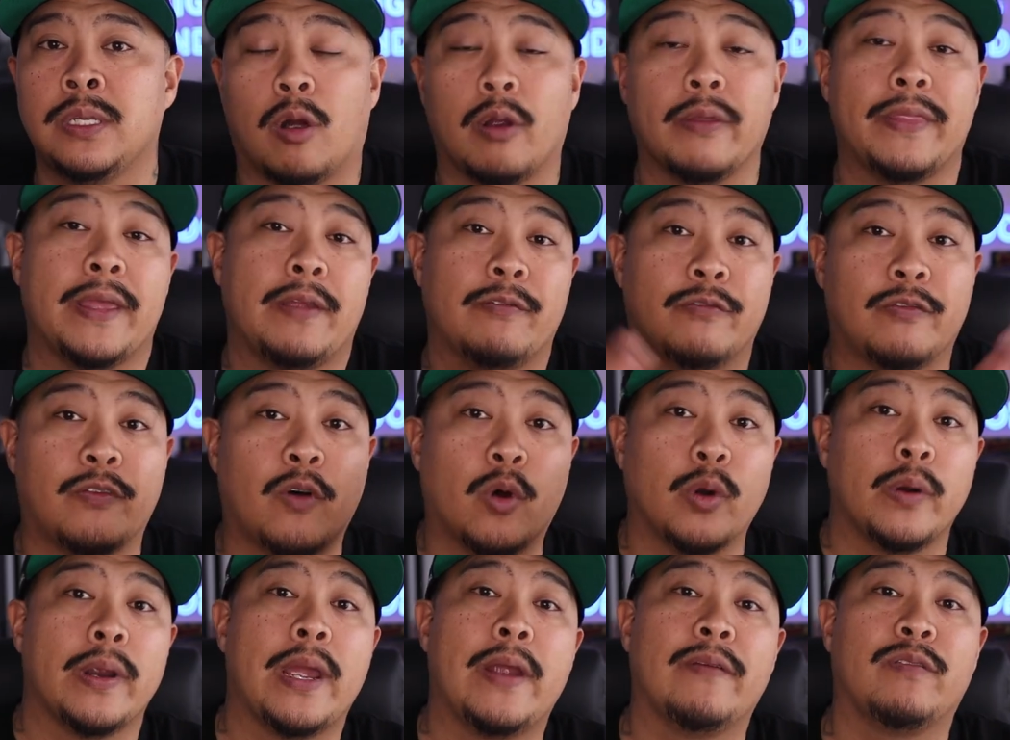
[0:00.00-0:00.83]
Are they
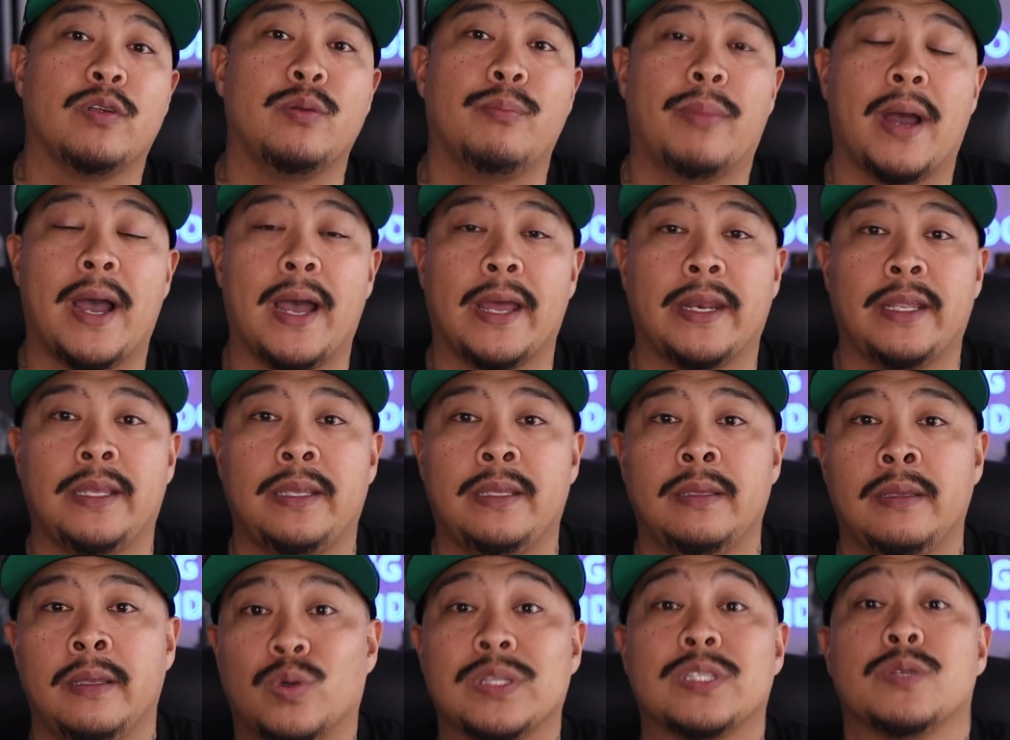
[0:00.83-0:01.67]
for
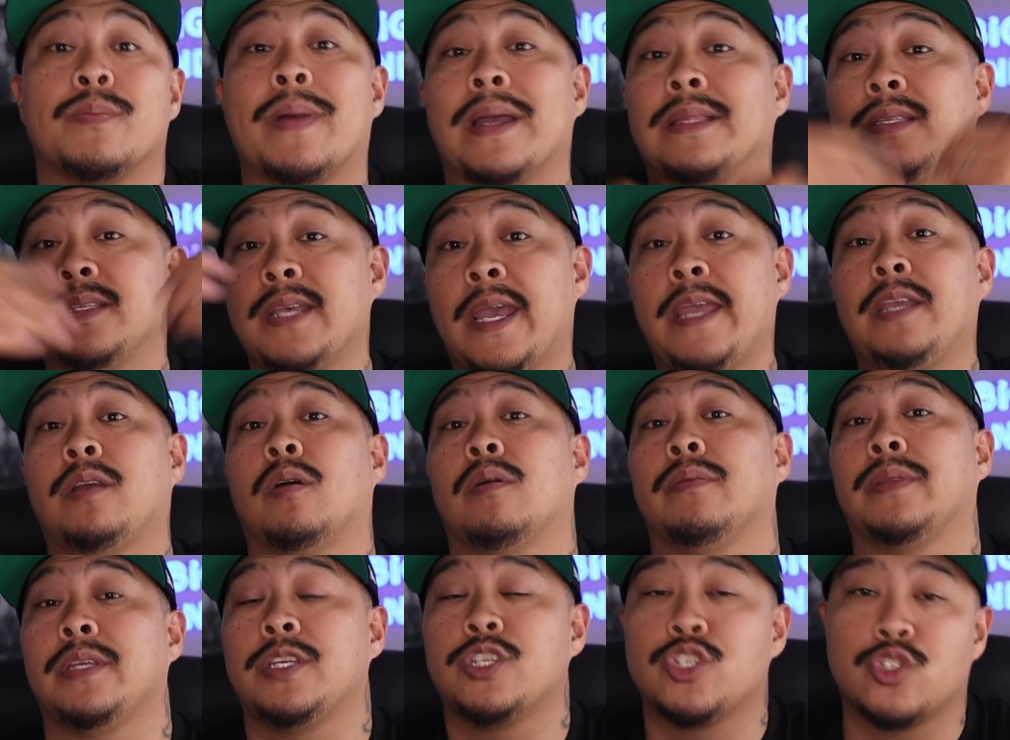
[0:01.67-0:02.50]
everybody? What's my take
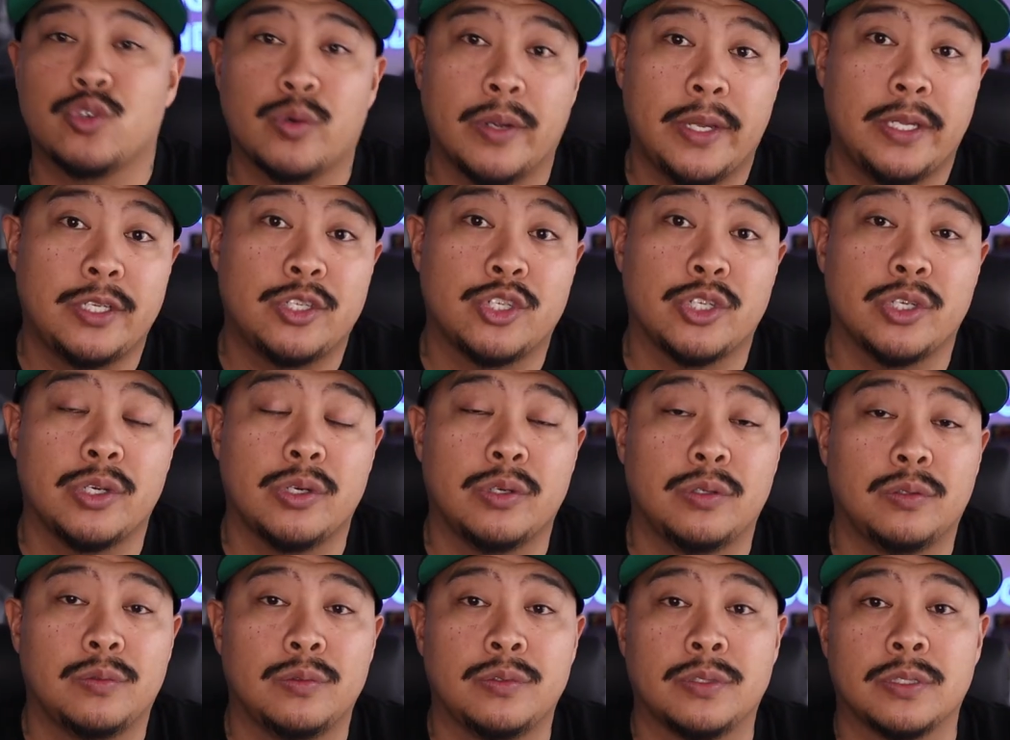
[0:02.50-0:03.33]
on these trade
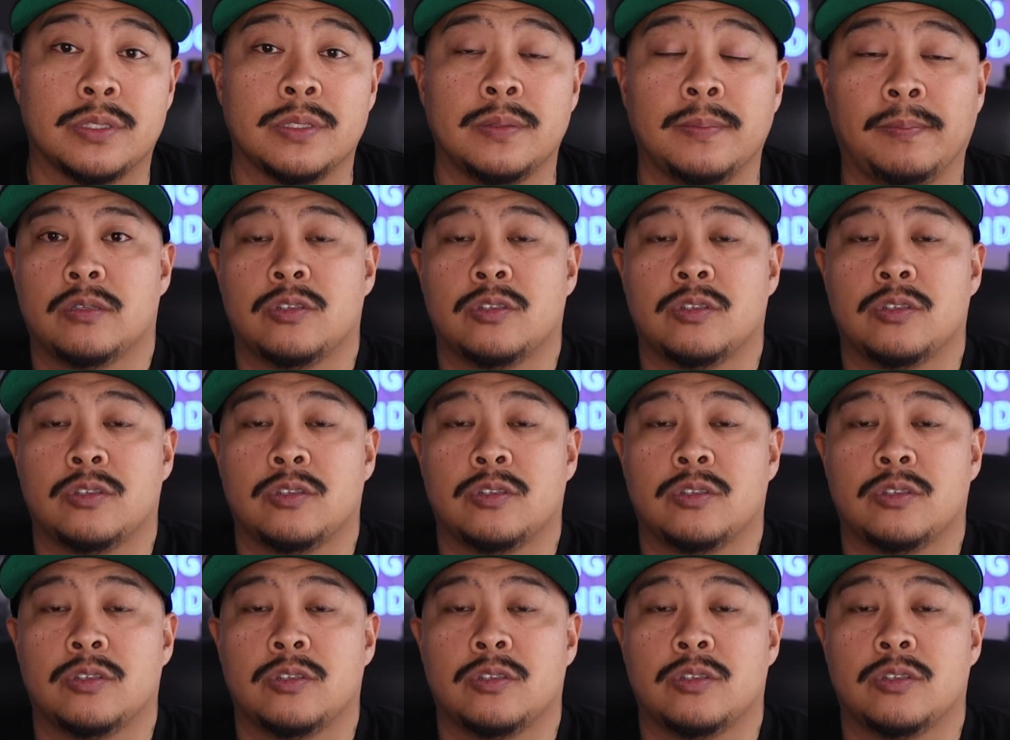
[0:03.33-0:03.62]
shows?